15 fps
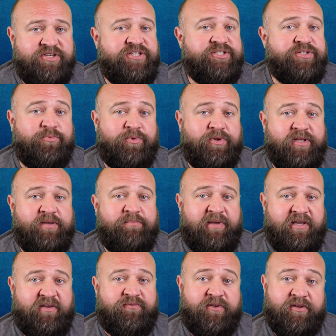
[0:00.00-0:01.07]
is a really
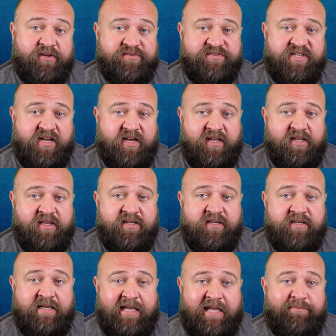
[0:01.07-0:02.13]
big field of study,
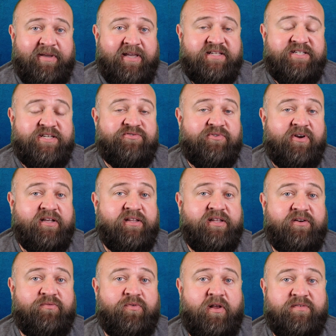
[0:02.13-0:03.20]
and because it directly
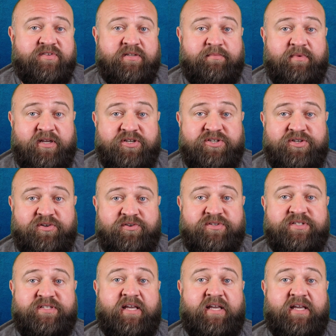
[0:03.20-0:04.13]
involves some issues